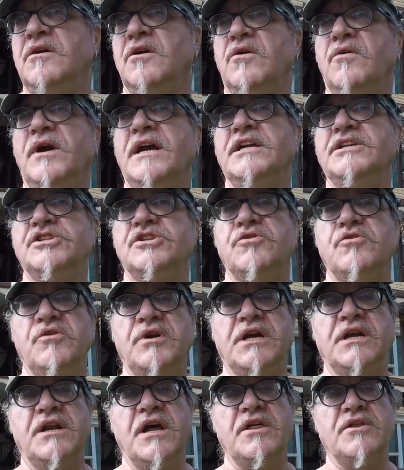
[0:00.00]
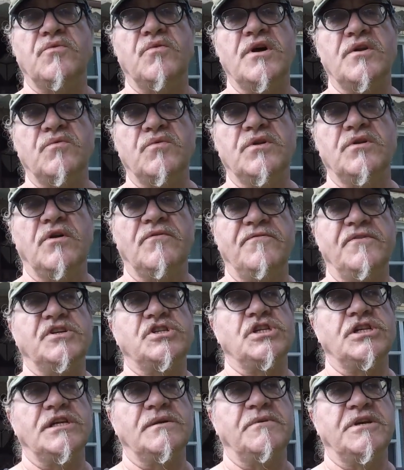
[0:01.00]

arrange doing another one officially,